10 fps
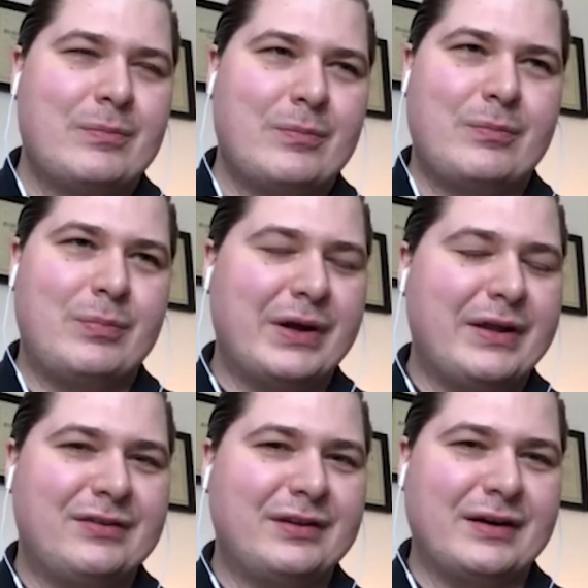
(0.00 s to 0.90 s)
but
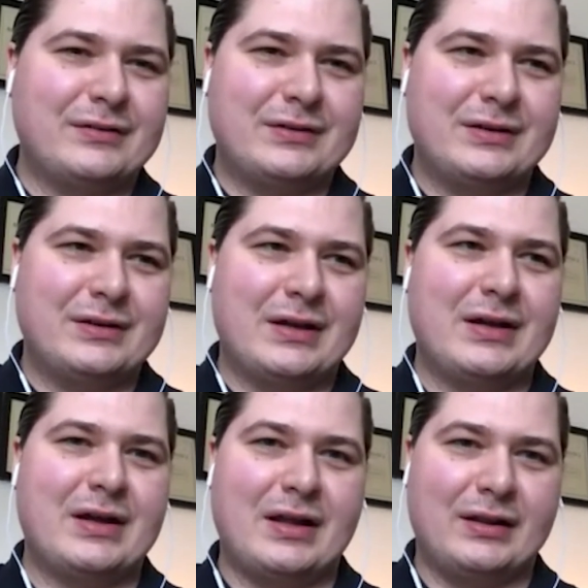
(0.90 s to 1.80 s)
it sounded
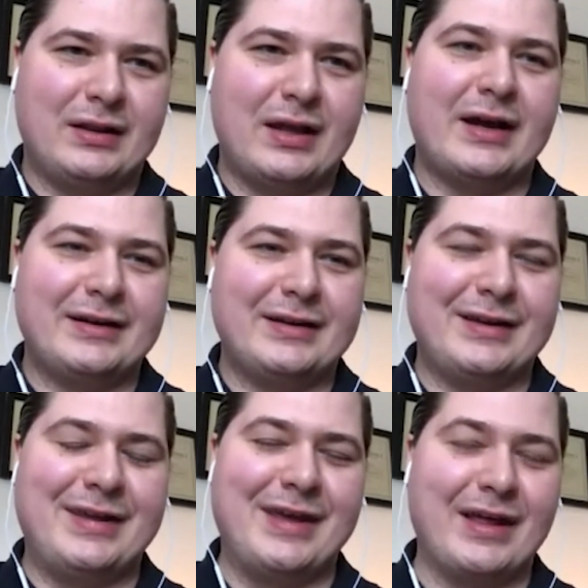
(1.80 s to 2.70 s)
a lot
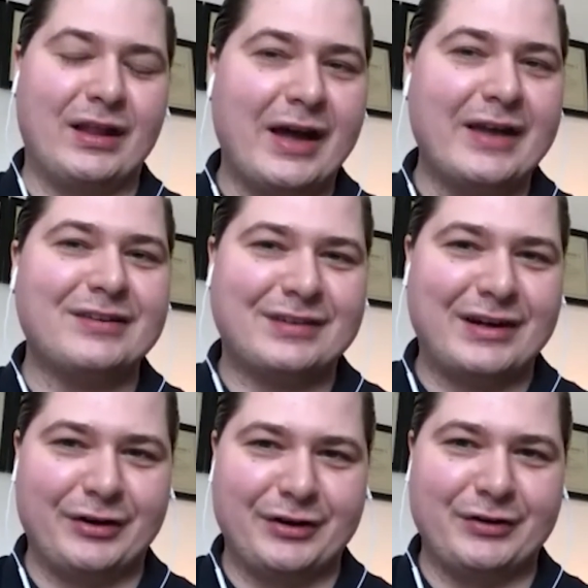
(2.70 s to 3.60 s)

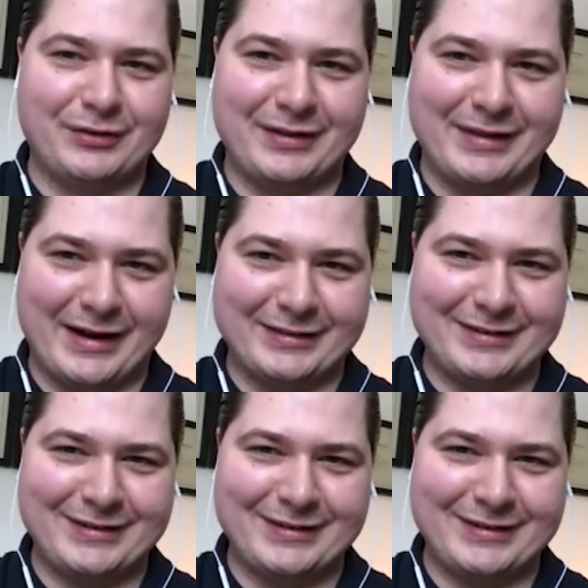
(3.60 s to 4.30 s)
scarier than that.